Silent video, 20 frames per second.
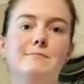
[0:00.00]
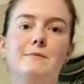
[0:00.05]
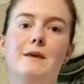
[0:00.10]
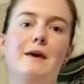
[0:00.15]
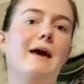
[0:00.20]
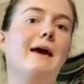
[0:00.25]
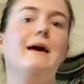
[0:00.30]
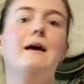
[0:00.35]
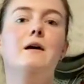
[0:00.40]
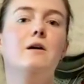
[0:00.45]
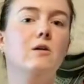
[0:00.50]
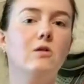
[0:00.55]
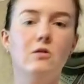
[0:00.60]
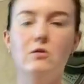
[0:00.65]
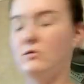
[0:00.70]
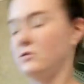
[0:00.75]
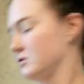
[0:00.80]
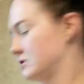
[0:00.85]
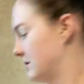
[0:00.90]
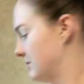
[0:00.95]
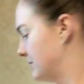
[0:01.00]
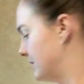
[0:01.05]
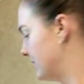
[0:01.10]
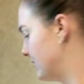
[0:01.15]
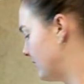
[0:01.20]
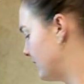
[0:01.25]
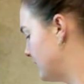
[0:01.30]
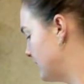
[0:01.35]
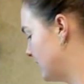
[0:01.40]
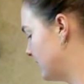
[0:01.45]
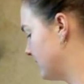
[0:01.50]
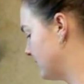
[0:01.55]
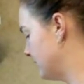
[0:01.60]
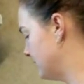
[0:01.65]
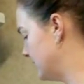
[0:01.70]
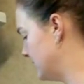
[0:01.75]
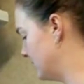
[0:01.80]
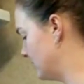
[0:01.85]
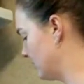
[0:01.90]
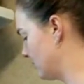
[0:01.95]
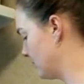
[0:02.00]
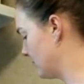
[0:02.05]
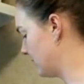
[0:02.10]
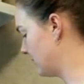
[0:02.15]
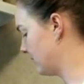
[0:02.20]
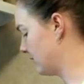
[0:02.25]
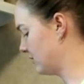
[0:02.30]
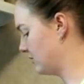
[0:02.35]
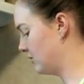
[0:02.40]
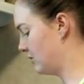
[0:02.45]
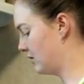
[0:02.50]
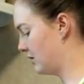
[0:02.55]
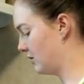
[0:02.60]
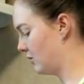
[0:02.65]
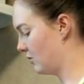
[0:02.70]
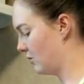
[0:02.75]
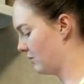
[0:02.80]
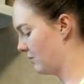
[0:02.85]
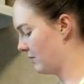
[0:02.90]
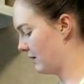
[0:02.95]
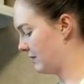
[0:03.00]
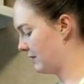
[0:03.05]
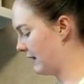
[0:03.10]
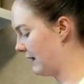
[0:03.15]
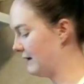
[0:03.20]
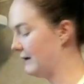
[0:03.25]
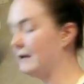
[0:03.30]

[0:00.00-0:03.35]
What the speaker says: kale or something from another meal or whatever, you can incorporate that.